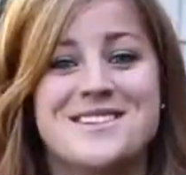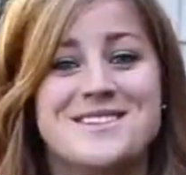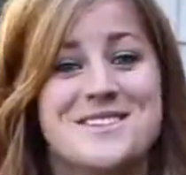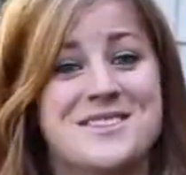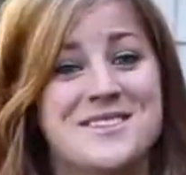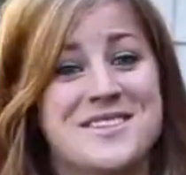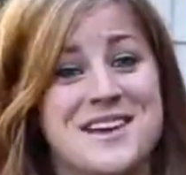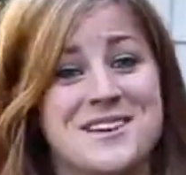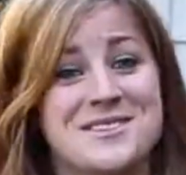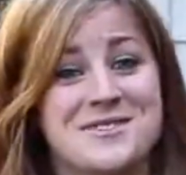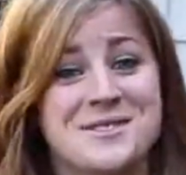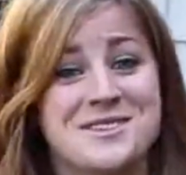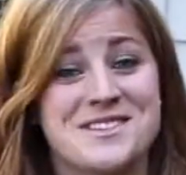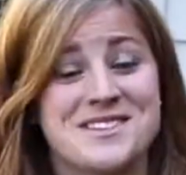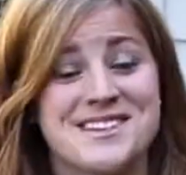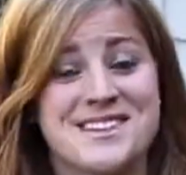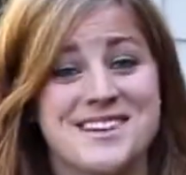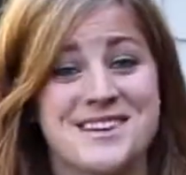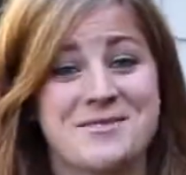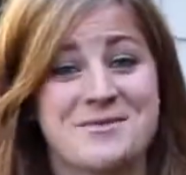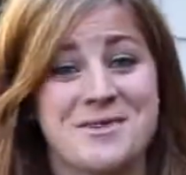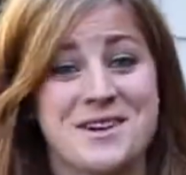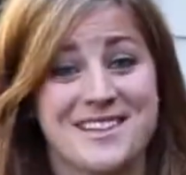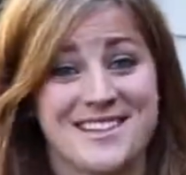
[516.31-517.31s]
So thanks for
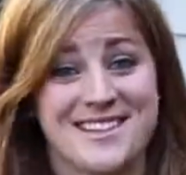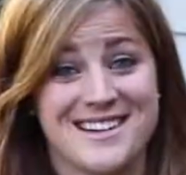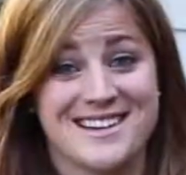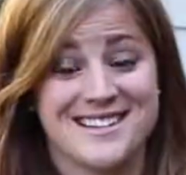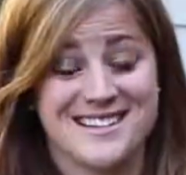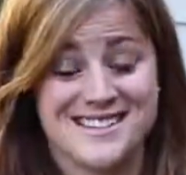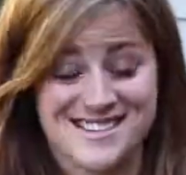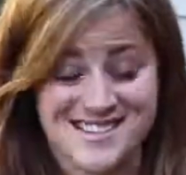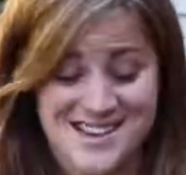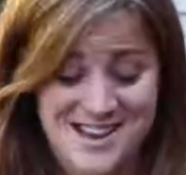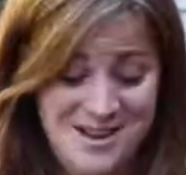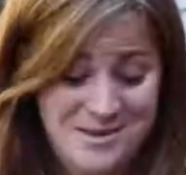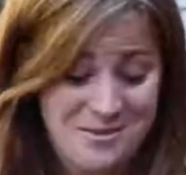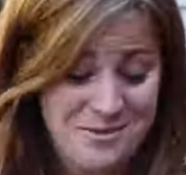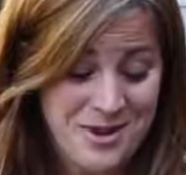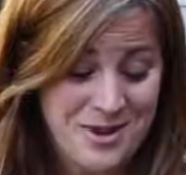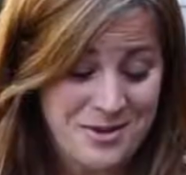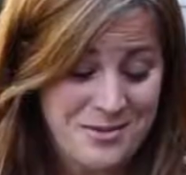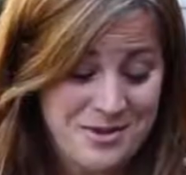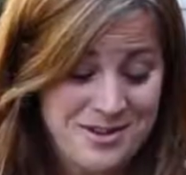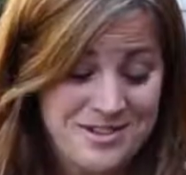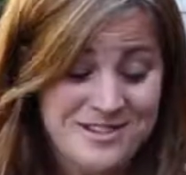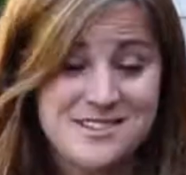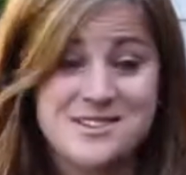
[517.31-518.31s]
sticking with us, and
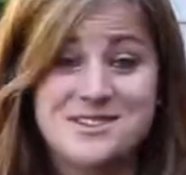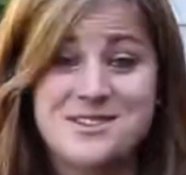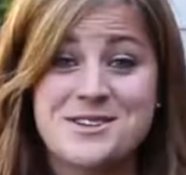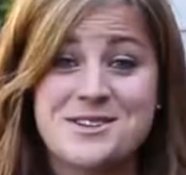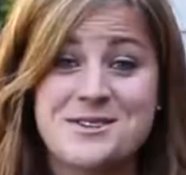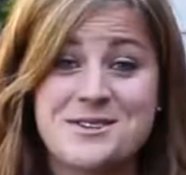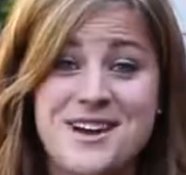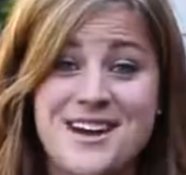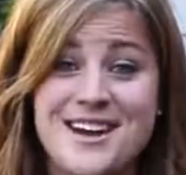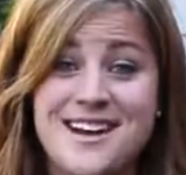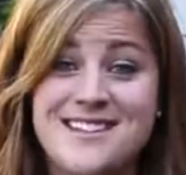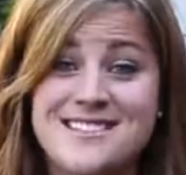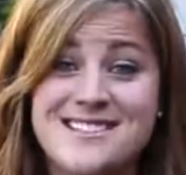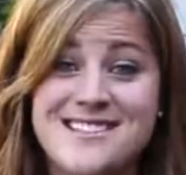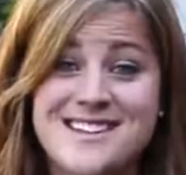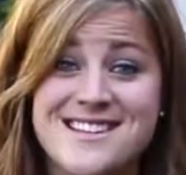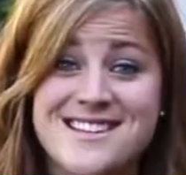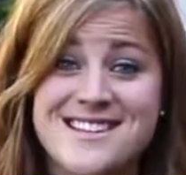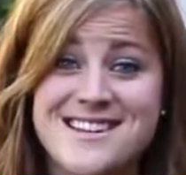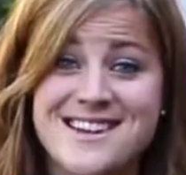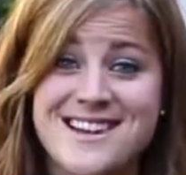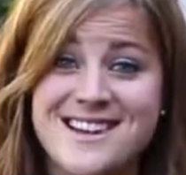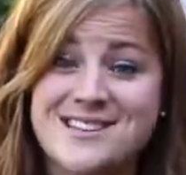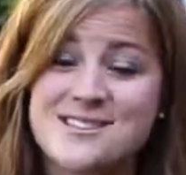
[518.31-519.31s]
we will see you guys
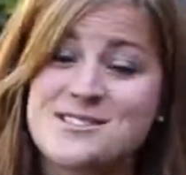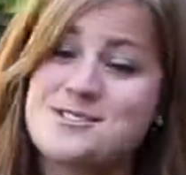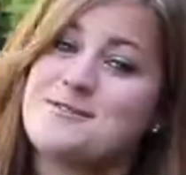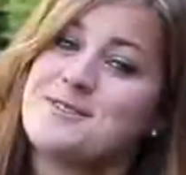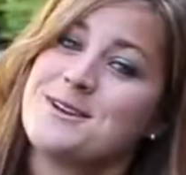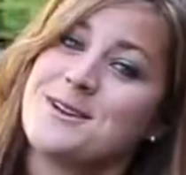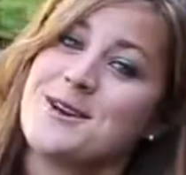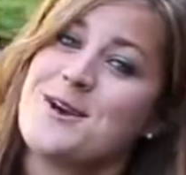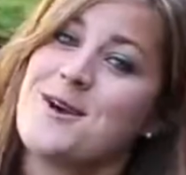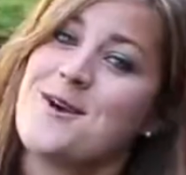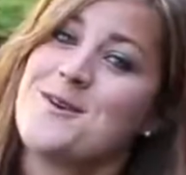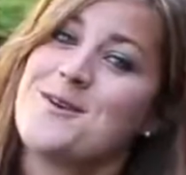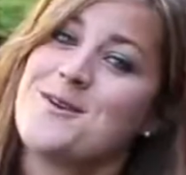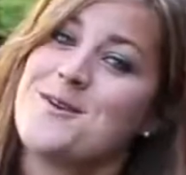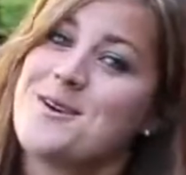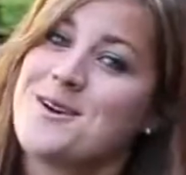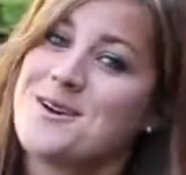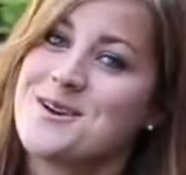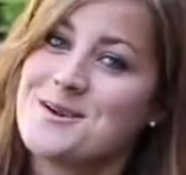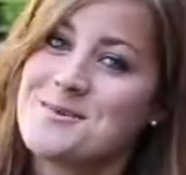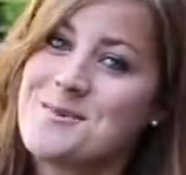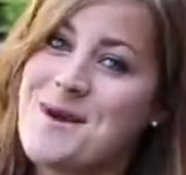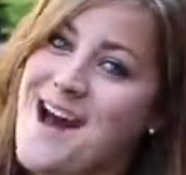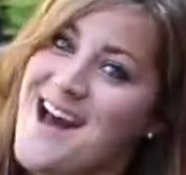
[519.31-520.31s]
in the next
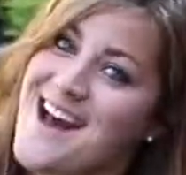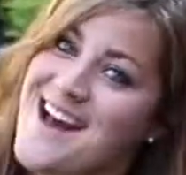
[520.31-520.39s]
video.